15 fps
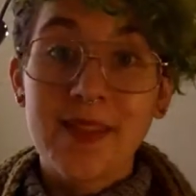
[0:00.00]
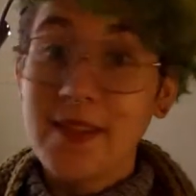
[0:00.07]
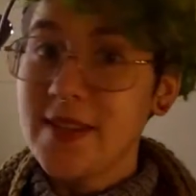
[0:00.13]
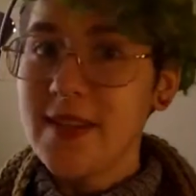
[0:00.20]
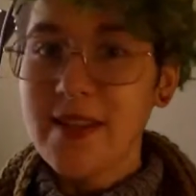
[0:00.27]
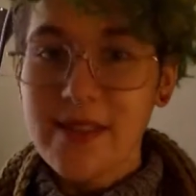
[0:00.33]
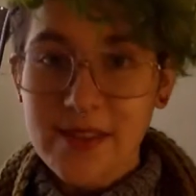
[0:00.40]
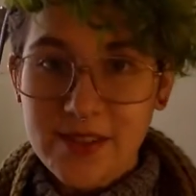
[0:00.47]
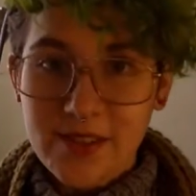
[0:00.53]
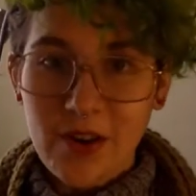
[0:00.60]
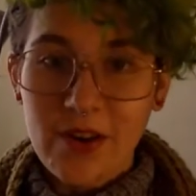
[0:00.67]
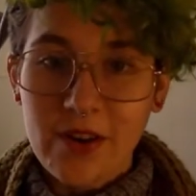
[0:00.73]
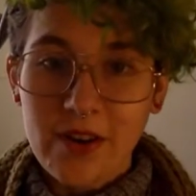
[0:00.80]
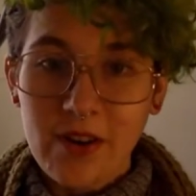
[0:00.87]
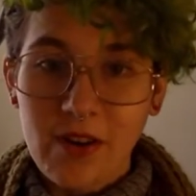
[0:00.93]
the tea that
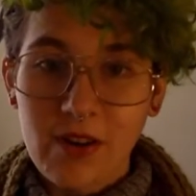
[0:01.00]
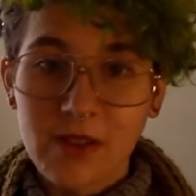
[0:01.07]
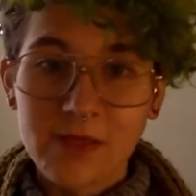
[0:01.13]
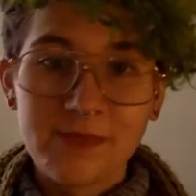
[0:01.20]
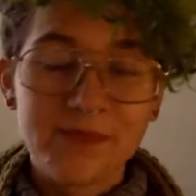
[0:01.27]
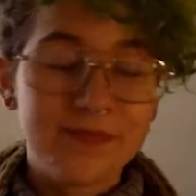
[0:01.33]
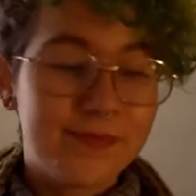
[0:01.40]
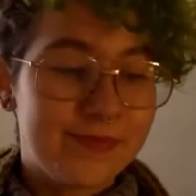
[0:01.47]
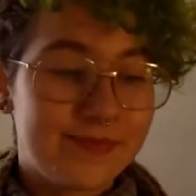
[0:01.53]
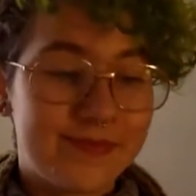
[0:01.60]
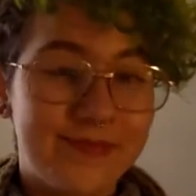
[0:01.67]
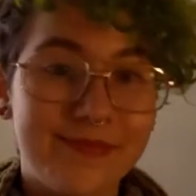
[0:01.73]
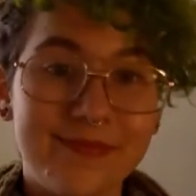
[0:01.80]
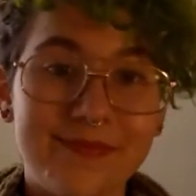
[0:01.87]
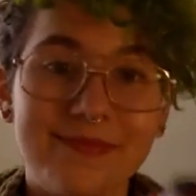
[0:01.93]
started it all.
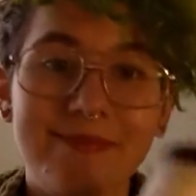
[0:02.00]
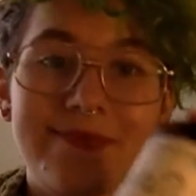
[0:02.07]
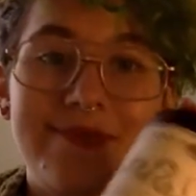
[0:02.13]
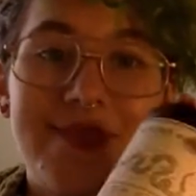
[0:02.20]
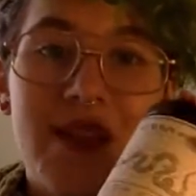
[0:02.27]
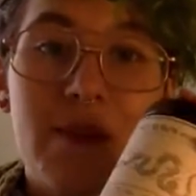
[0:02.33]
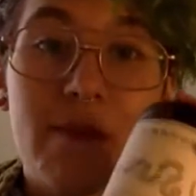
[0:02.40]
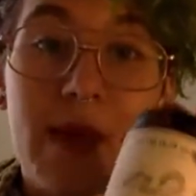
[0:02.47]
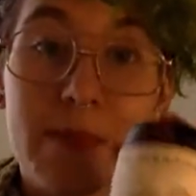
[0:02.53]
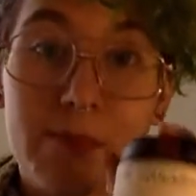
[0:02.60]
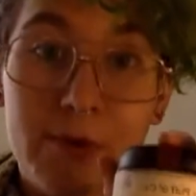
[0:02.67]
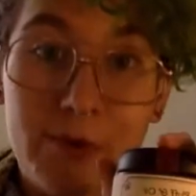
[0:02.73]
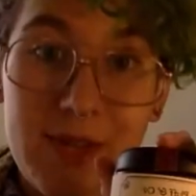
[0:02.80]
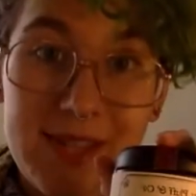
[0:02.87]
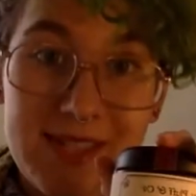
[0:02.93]
My
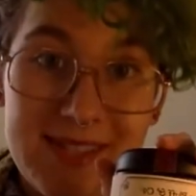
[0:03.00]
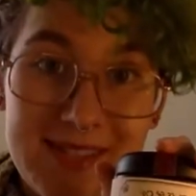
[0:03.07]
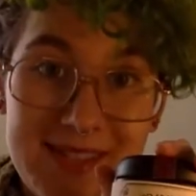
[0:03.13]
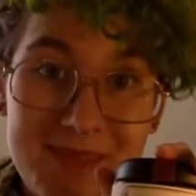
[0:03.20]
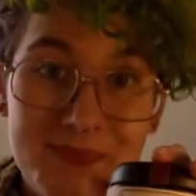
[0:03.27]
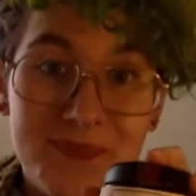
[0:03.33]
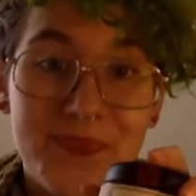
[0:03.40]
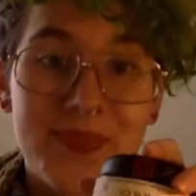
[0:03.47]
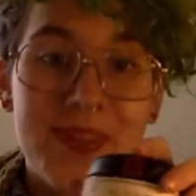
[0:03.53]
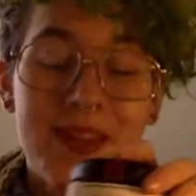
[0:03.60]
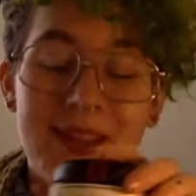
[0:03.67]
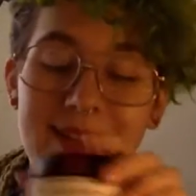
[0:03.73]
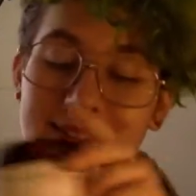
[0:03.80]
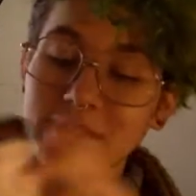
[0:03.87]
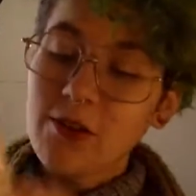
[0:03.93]
Buoy tea.
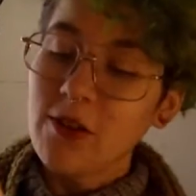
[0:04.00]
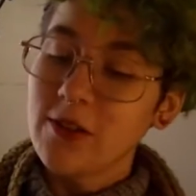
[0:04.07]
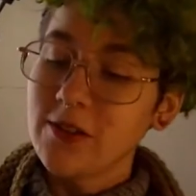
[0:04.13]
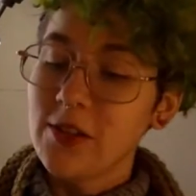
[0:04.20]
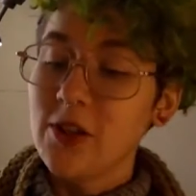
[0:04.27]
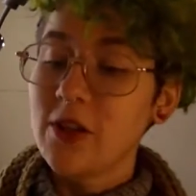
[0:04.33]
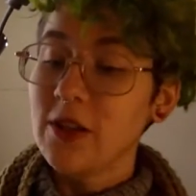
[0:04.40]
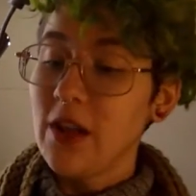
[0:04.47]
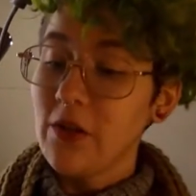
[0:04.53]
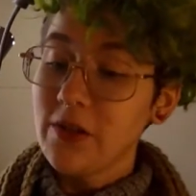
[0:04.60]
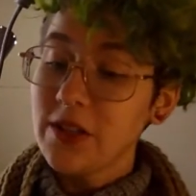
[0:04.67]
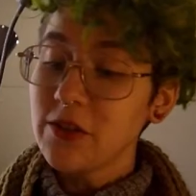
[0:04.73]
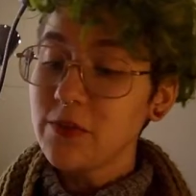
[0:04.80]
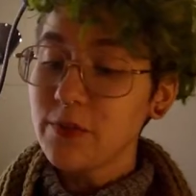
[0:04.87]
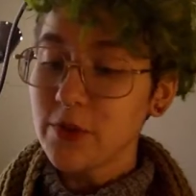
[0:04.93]
It's called
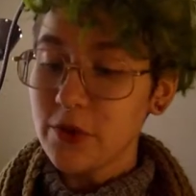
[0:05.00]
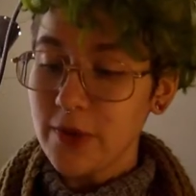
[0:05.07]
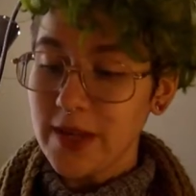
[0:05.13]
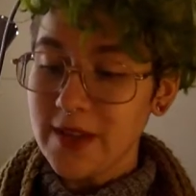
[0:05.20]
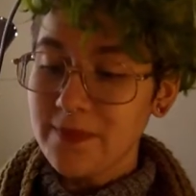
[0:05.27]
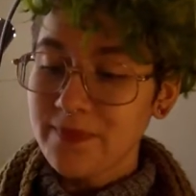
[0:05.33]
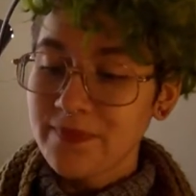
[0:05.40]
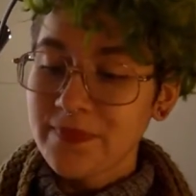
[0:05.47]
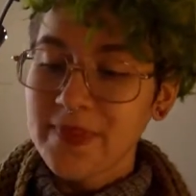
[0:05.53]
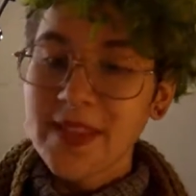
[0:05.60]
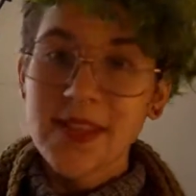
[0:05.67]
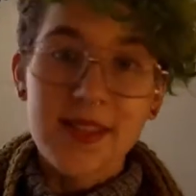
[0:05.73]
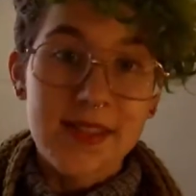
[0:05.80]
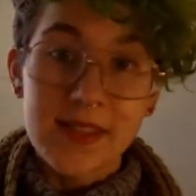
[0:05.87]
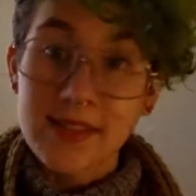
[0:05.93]
Colonial Buoy.
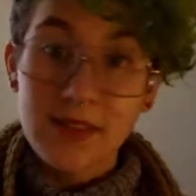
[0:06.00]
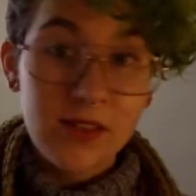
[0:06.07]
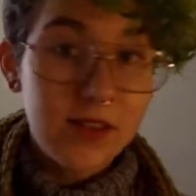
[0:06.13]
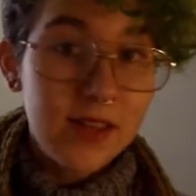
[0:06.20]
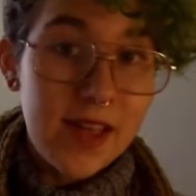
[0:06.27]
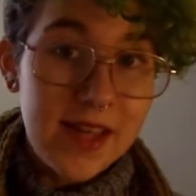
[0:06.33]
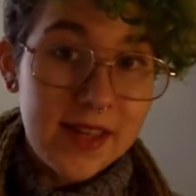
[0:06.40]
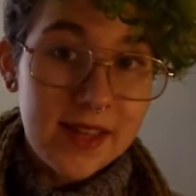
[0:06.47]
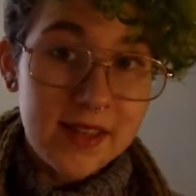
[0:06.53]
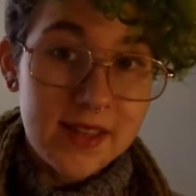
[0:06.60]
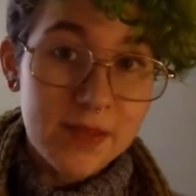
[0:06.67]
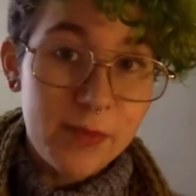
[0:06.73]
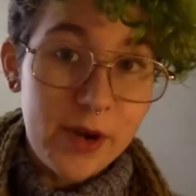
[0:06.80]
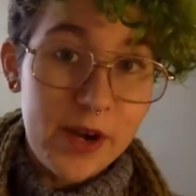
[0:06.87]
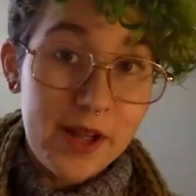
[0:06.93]
It doesn't look like
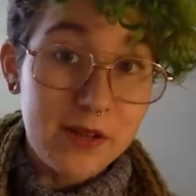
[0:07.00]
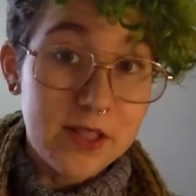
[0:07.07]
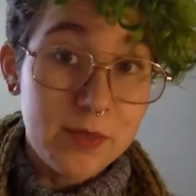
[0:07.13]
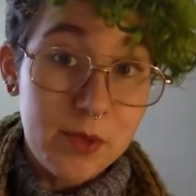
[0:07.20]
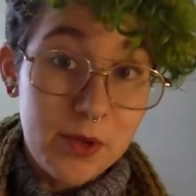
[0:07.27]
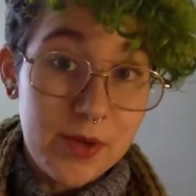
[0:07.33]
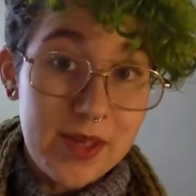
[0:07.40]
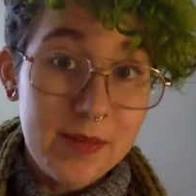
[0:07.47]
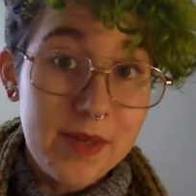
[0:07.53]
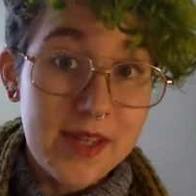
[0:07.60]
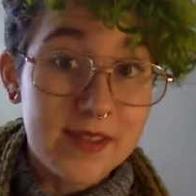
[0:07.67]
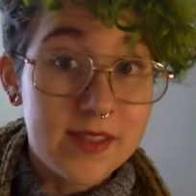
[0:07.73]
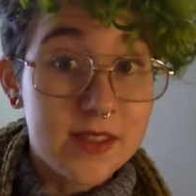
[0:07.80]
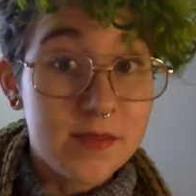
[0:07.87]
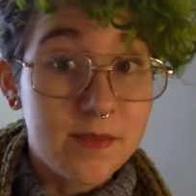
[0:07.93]
it's pronounced Buoy
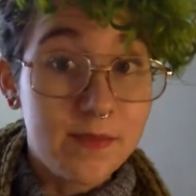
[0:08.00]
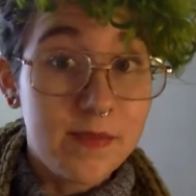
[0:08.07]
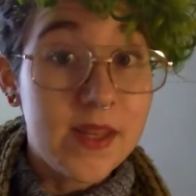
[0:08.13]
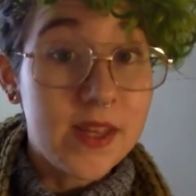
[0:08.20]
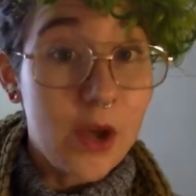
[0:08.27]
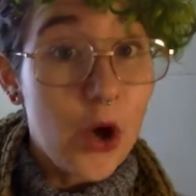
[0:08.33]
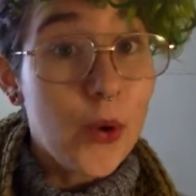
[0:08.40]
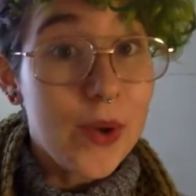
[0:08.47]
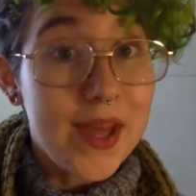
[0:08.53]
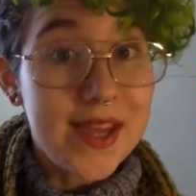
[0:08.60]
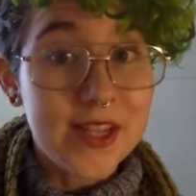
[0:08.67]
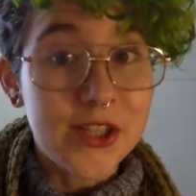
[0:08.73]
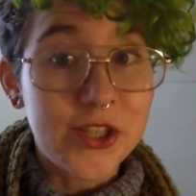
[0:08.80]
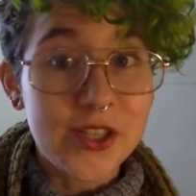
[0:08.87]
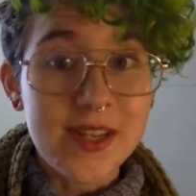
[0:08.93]
because it's
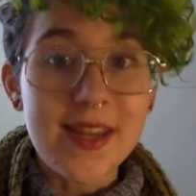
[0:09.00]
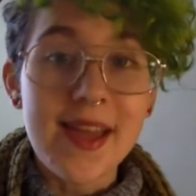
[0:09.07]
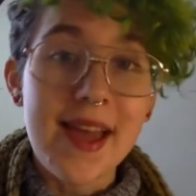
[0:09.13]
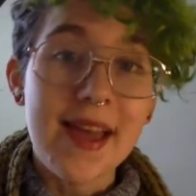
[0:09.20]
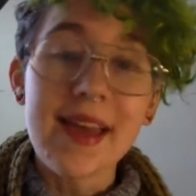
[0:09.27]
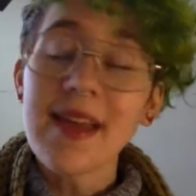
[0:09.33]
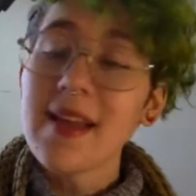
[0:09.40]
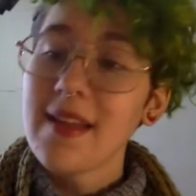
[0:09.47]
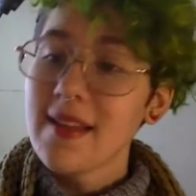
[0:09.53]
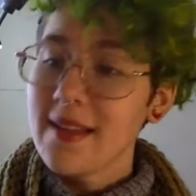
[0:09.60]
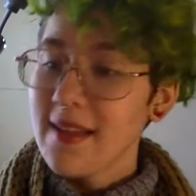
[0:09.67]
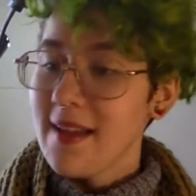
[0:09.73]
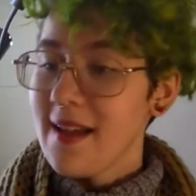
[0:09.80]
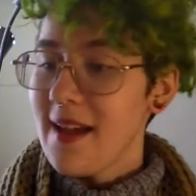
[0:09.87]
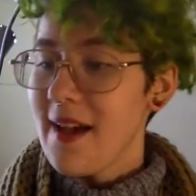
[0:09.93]
B-O-H-E-A.
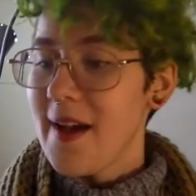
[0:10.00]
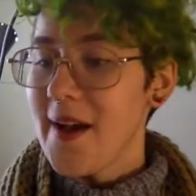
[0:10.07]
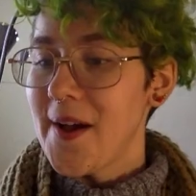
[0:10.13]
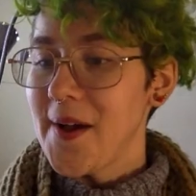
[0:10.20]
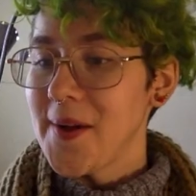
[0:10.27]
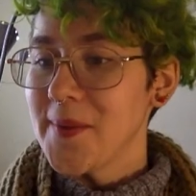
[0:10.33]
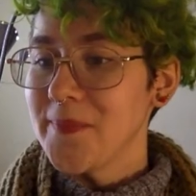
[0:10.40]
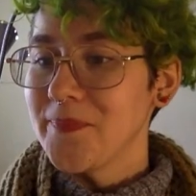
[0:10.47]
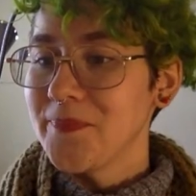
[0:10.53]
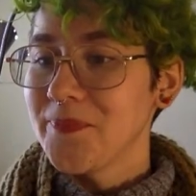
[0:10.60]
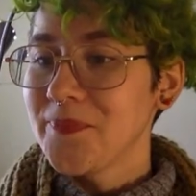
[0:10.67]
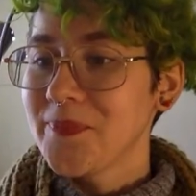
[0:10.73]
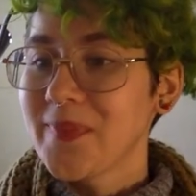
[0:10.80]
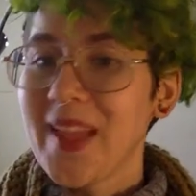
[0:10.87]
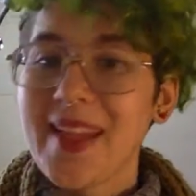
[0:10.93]

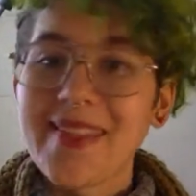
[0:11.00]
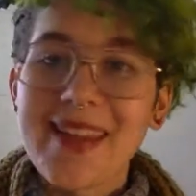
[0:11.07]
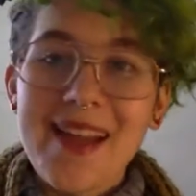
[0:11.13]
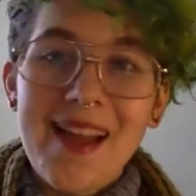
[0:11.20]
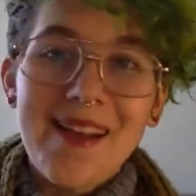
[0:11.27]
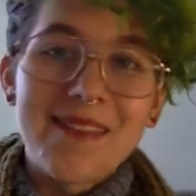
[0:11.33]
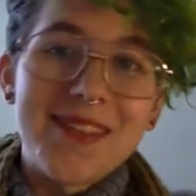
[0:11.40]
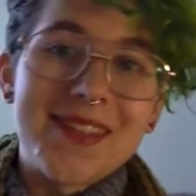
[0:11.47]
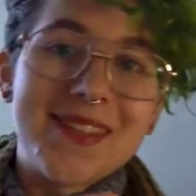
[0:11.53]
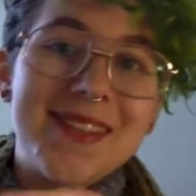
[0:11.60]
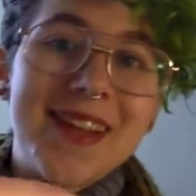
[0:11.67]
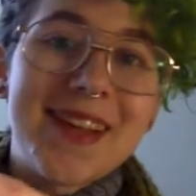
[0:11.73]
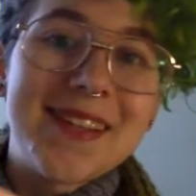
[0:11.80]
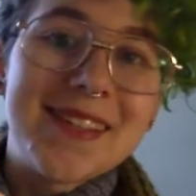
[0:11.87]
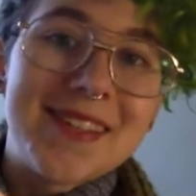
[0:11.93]
And they have this
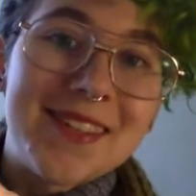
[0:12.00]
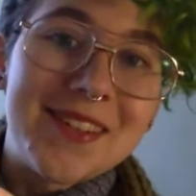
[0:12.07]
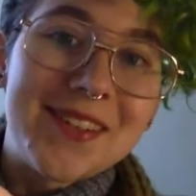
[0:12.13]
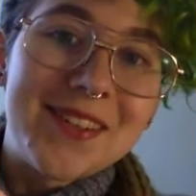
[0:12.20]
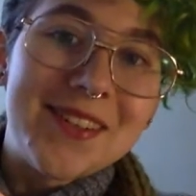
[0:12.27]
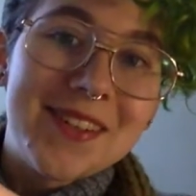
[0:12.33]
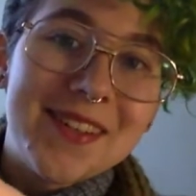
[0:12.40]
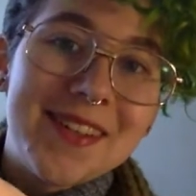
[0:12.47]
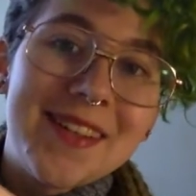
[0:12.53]
nice little